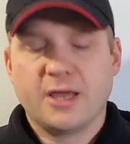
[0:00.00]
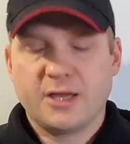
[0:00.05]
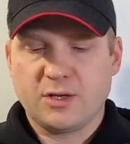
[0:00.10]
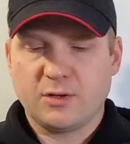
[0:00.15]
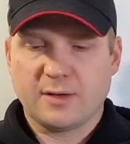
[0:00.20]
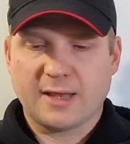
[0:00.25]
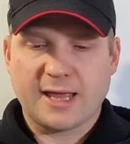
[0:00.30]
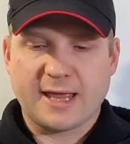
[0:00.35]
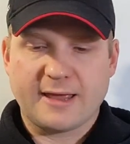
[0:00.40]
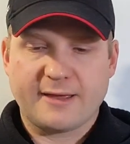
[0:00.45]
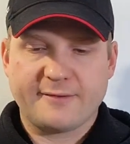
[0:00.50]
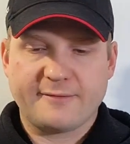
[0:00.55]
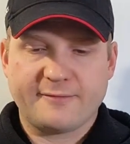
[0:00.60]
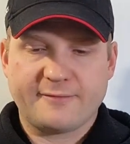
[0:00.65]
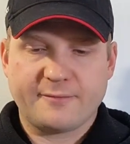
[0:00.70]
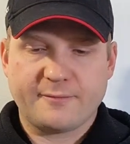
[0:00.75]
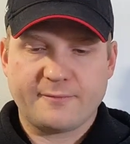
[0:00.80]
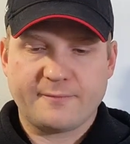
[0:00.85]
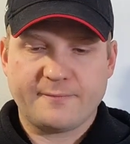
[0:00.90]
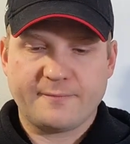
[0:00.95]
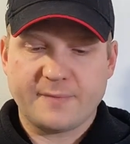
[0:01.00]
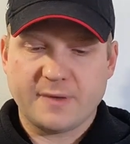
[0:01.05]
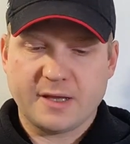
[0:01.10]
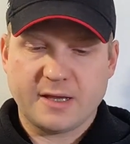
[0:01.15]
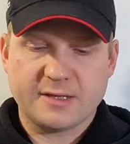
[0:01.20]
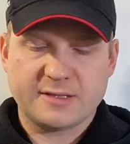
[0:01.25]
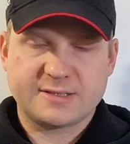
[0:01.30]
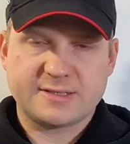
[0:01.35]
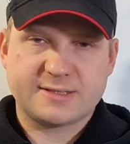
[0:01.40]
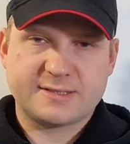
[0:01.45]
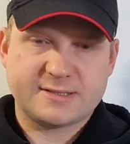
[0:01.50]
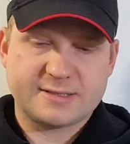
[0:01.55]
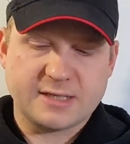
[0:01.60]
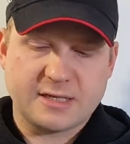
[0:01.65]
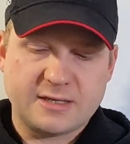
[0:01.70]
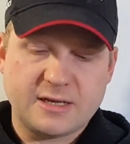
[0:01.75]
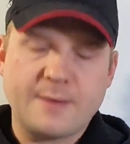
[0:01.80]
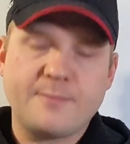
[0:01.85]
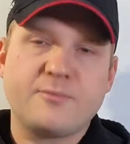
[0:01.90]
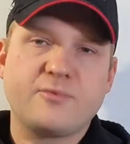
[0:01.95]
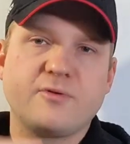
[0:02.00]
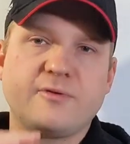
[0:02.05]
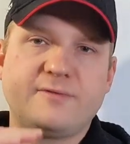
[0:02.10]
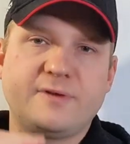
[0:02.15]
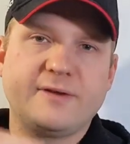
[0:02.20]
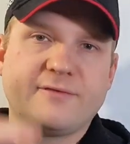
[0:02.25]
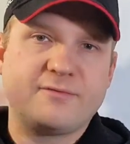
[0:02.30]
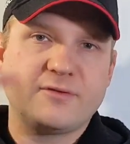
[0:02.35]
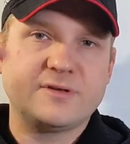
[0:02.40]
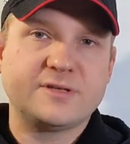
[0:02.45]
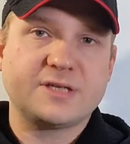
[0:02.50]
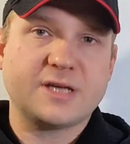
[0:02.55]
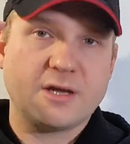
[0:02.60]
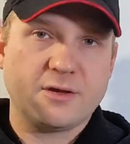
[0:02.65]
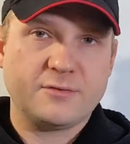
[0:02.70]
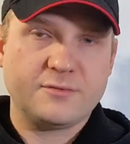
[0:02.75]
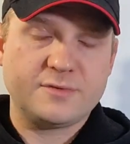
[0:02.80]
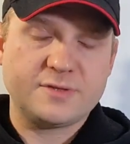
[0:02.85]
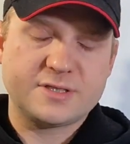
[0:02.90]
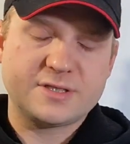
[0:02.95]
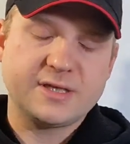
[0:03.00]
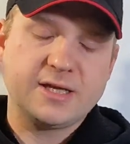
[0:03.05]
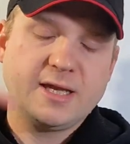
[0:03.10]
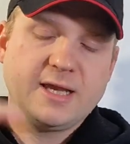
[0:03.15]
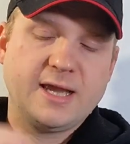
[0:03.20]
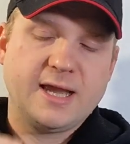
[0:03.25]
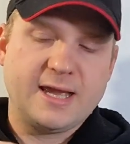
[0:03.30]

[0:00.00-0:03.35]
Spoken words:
you'll have a number of different tones,